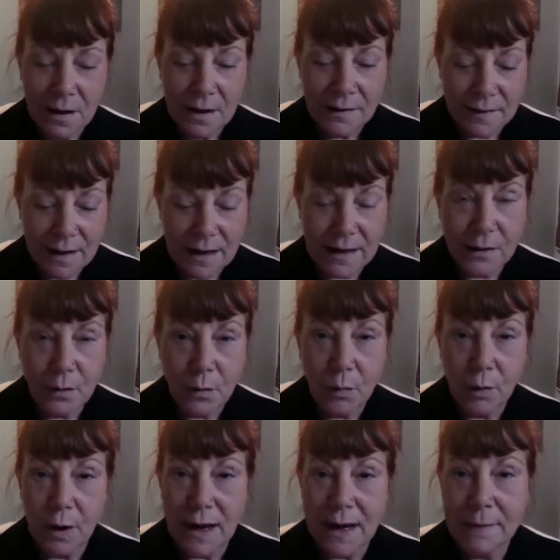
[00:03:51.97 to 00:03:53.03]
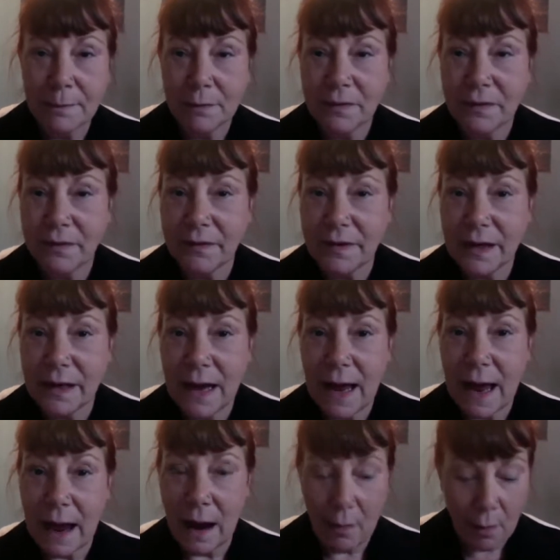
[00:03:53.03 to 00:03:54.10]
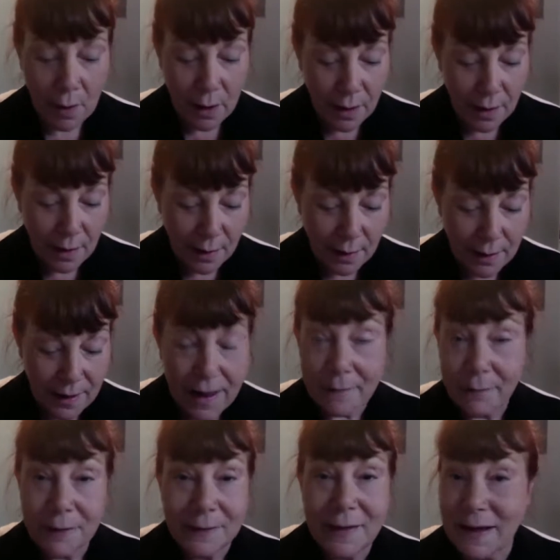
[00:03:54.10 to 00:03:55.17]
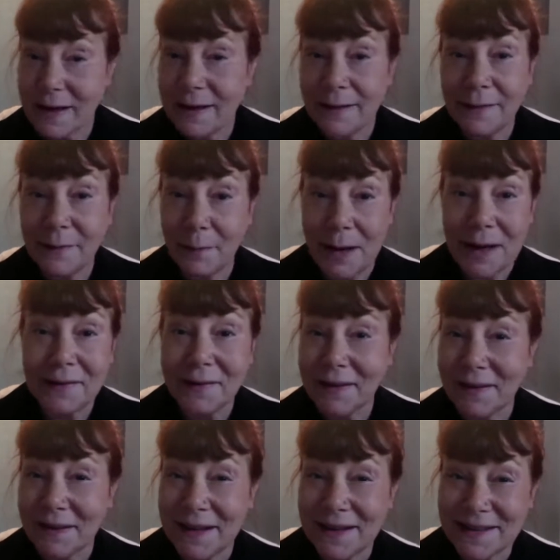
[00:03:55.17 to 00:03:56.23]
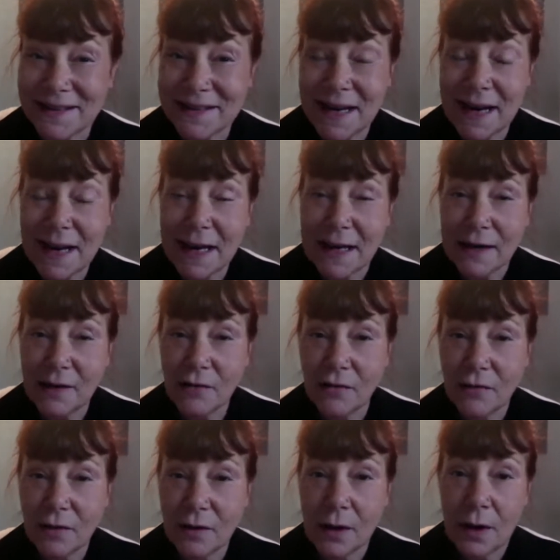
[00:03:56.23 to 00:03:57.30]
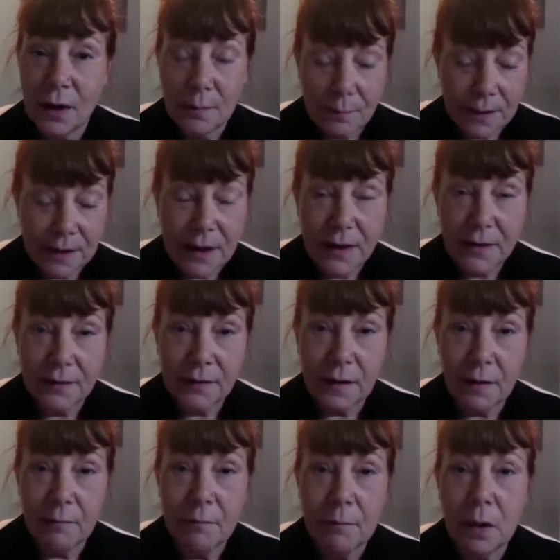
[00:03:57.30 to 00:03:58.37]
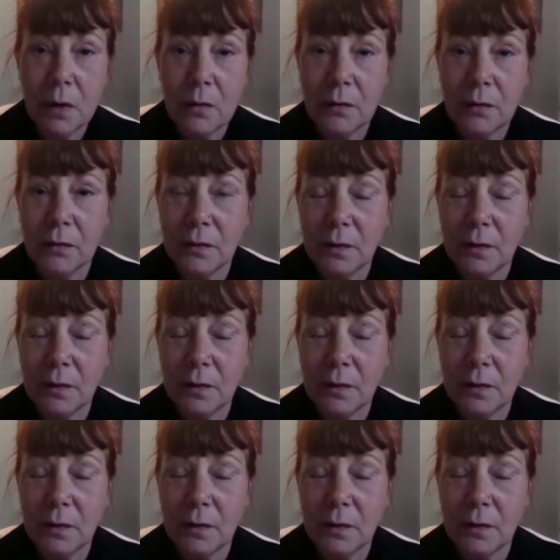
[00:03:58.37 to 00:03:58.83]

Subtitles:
then we're able to see how everything is basically a stage. Because most